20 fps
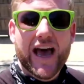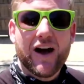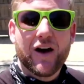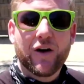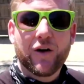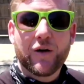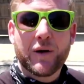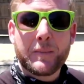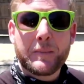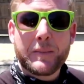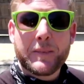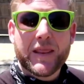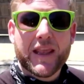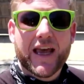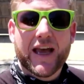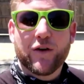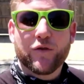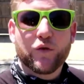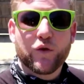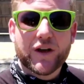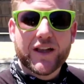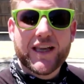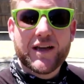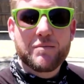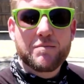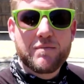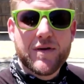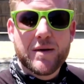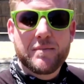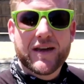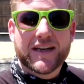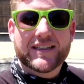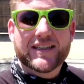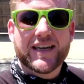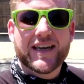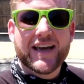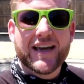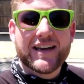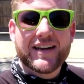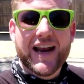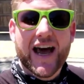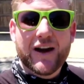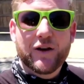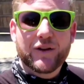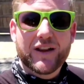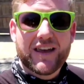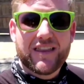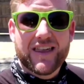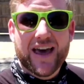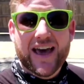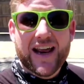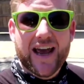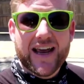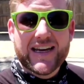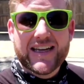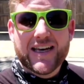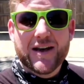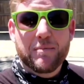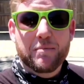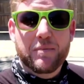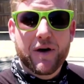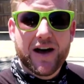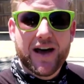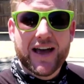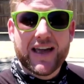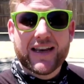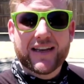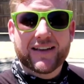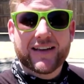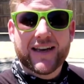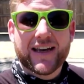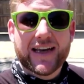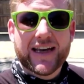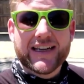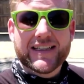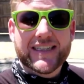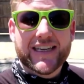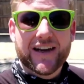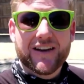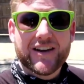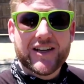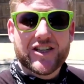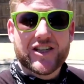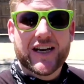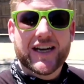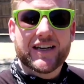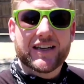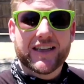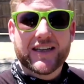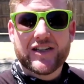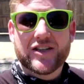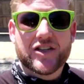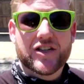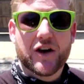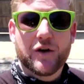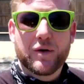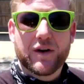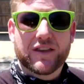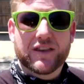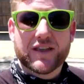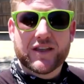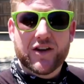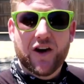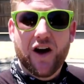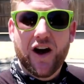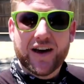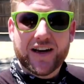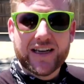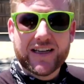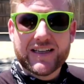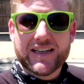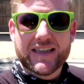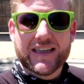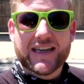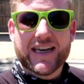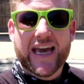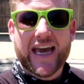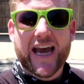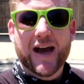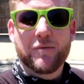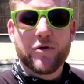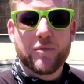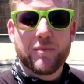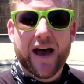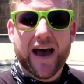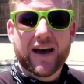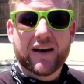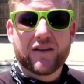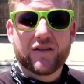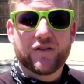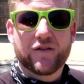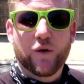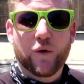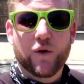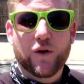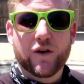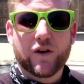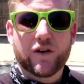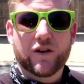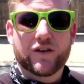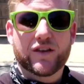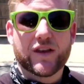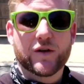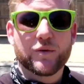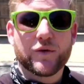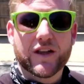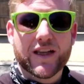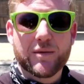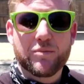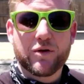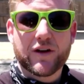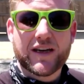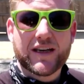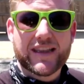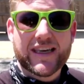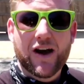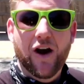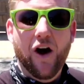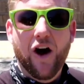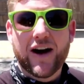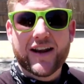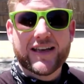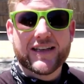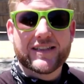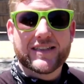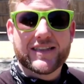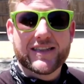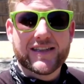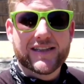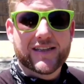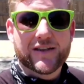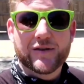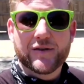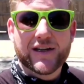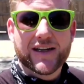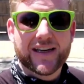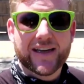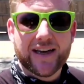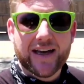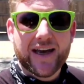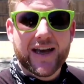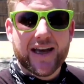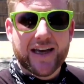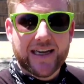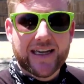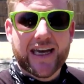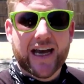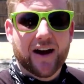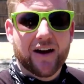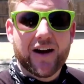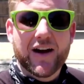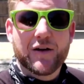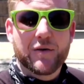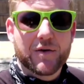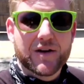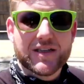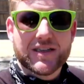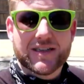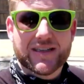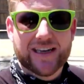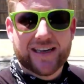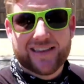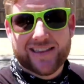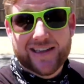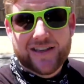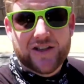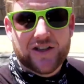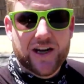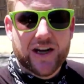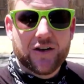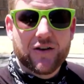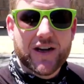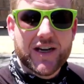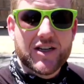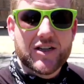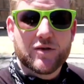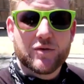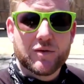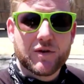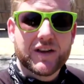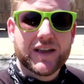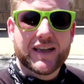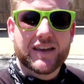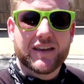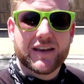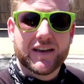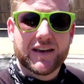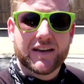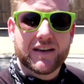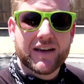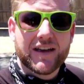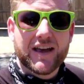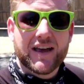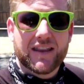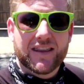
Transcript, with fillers: now have really mimicked not only that idea, but It's Garry Shandling's Show with the talking to the camera back and forth and really bringing the audience into it. Garry was, in this generation, really the